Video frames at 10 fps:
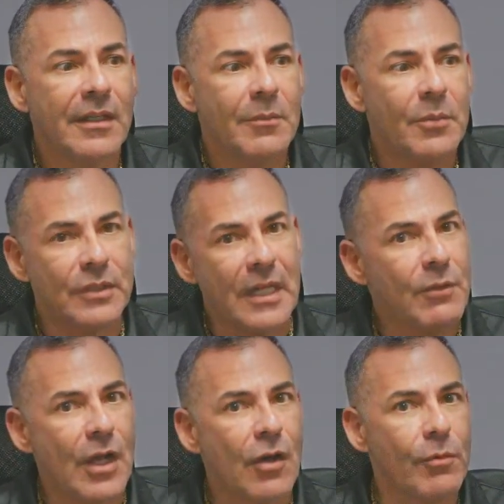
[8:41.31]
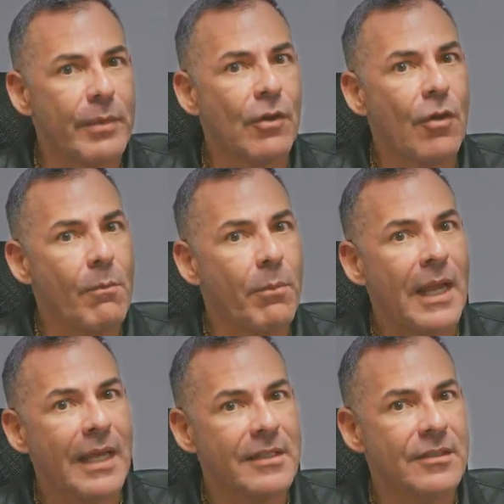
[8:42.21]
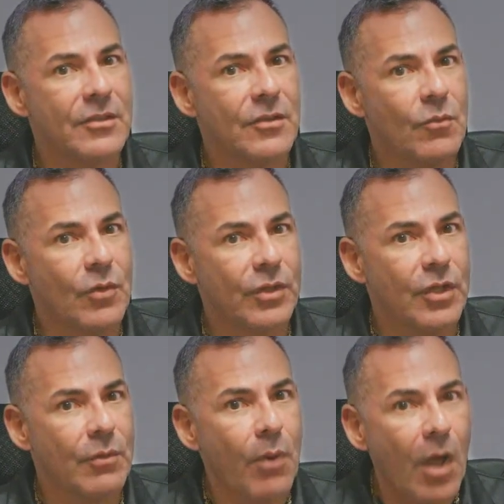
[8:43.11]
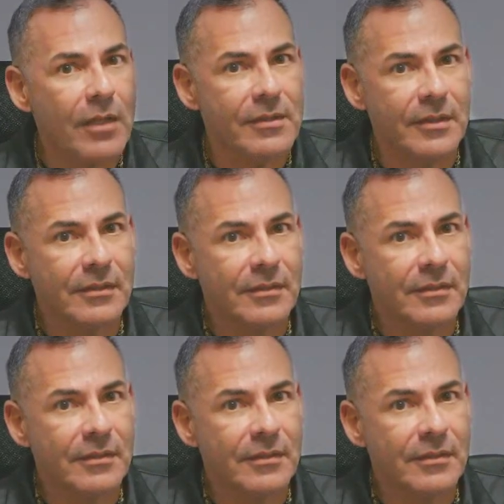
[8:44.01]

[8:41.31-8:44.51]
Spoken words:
because now we're not going to be compliance with their policy.